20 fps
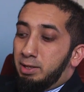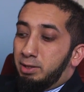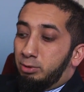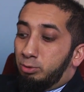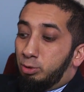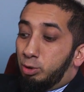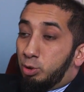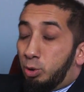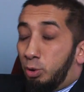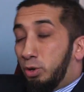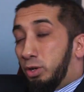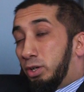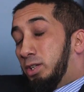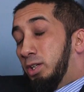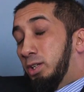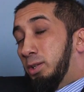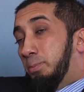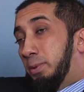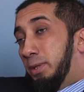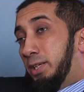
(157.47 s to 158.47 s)
The
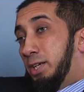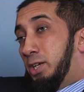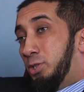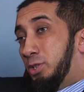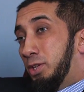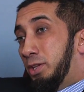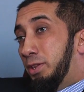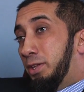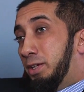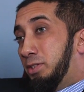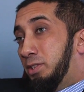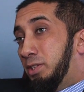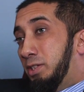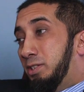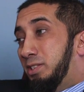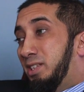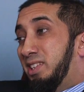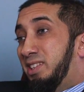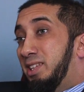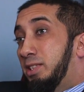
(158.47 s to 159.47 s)
rhetorical implication thus
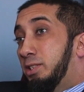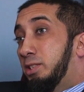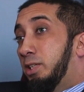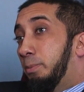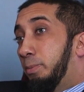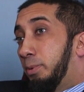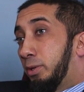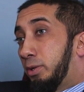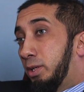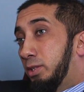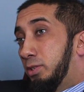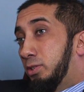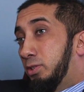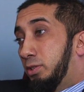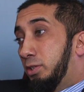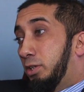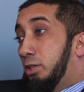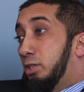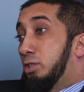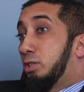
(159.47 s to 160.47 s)
is that these
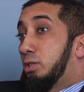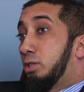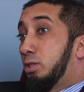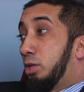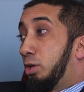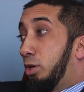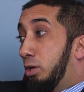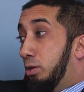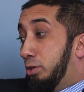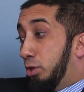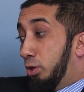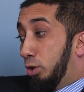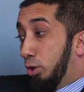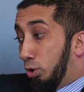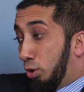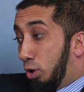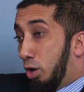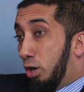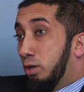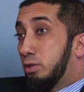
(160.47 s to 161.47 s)
hypocrites, their
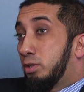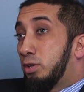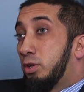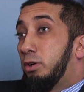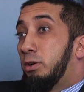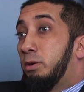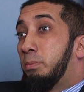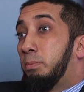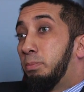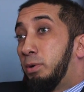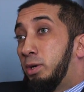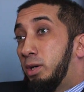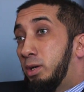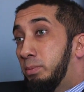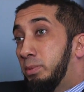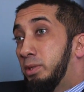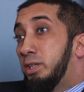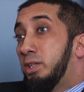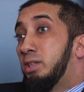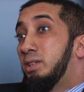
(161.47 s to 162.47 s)
long-term
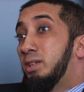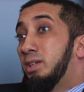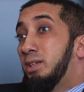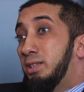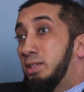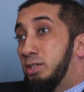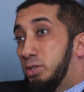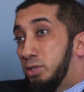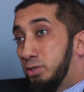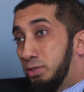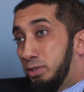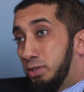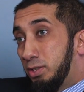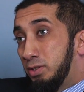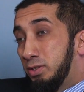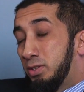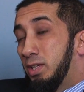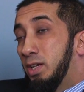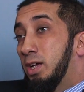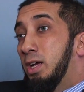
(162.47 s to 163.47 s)
permanent
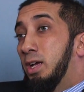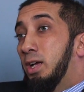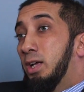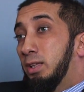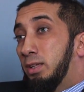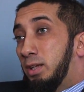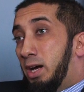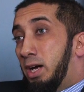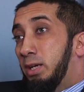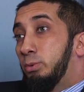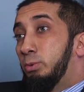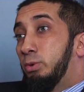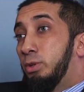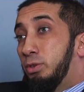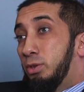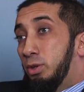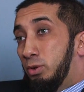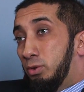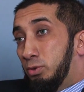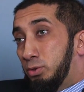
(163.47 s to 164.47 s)
allegiances lie
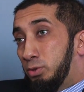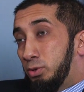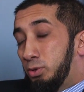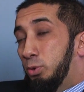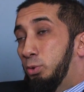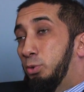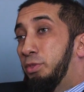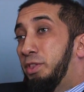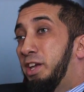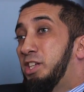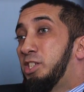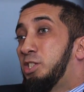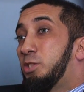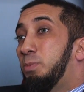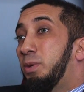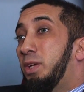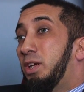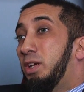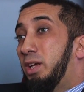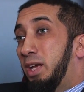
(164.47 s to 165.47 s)
with those who they
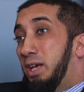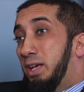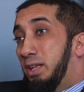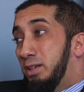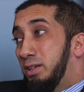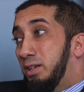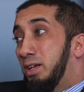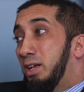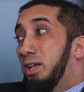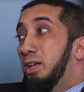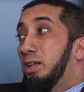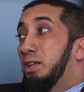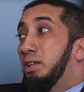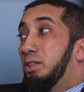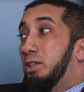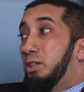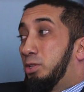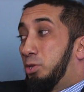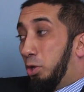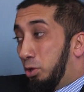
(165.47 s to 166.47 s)
speak in
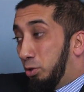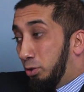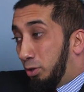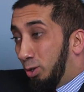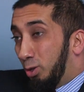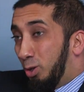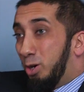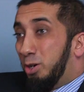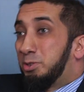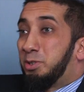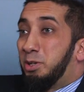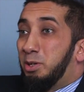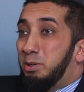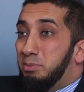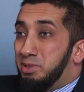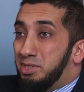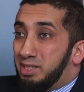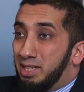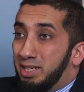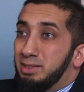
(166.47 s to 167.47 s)
the
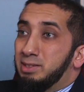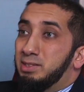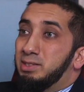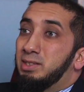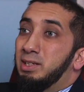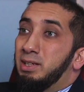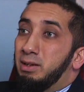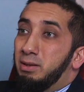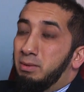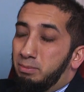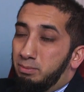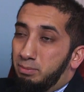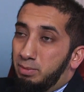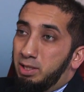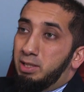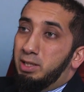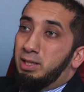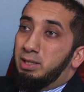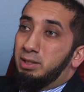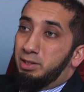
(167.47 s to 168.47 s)
long-term sense,
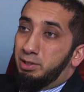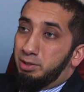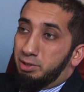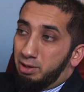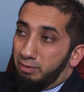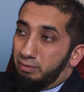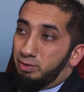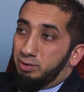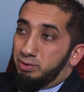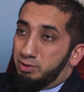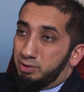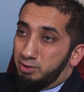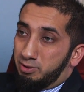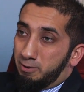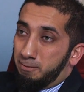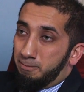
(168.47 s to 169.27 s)
meaning they're devils.